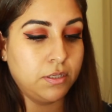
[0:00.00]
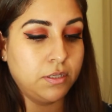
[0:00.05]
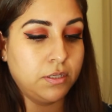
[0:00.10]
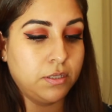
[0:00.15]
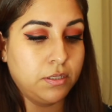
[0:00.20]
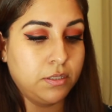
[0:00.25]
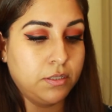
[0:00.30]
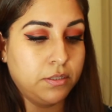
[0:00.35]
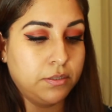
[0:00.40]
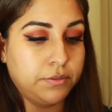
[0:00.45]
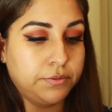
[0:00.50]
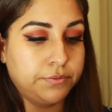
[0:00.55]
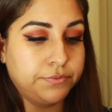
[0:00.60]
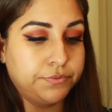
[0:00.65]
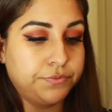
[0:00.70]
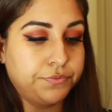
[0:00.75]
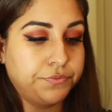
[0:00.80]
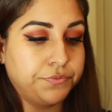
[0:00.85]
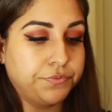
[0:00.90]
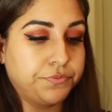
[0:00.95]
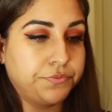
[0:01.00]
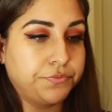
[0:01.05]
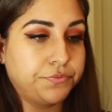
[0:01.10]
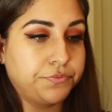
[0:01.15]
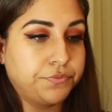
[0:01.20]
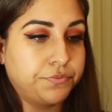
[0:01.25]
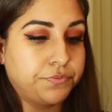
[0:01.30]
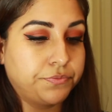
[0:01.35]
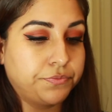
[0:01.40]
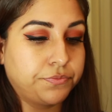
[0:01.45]

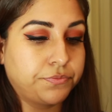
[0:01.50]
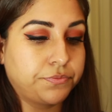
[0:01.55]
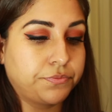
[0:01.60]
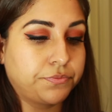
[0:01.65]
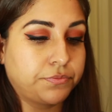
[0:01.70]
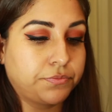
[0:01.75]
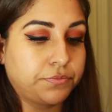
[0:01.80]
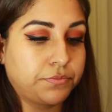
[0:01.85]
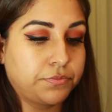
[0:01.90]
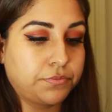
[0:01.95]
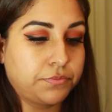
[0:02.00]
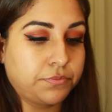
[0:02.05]
Nobody speaks.